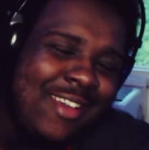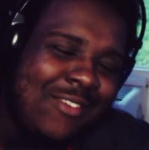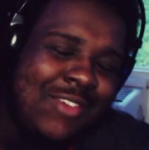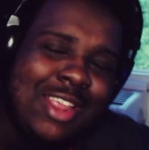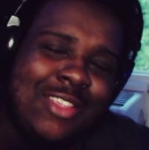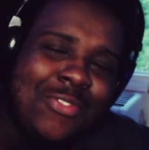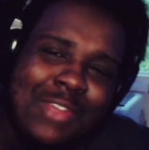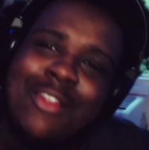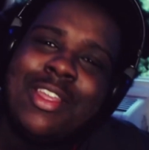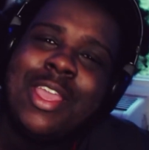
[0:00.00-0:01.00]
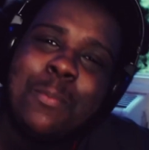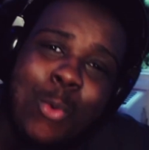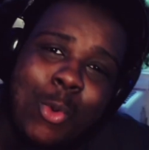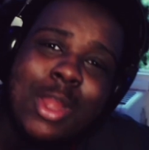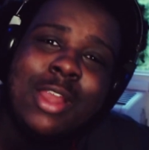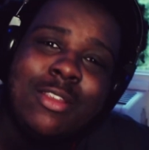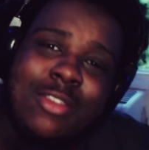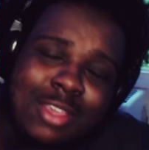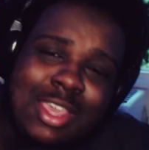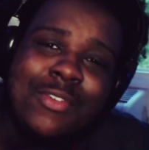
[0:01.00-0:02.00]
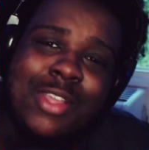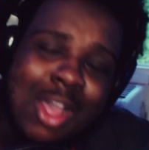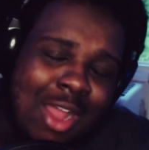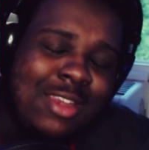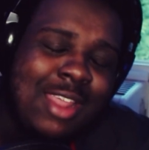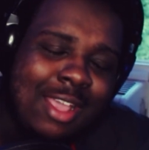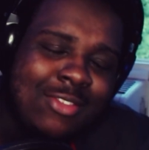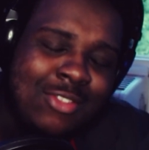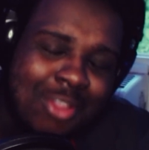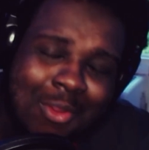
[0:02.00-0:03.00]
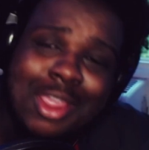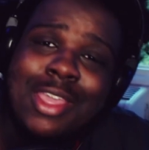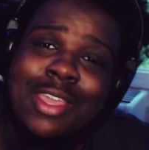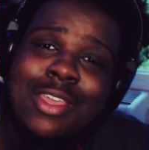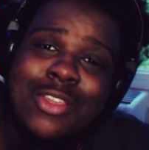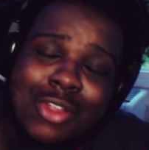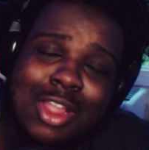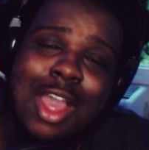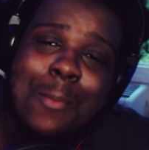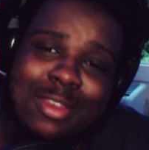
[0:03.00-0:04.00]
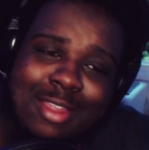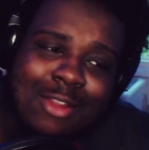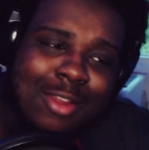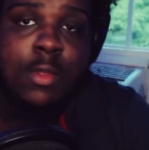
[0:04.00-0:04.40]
But it's very important to give context during your commentary.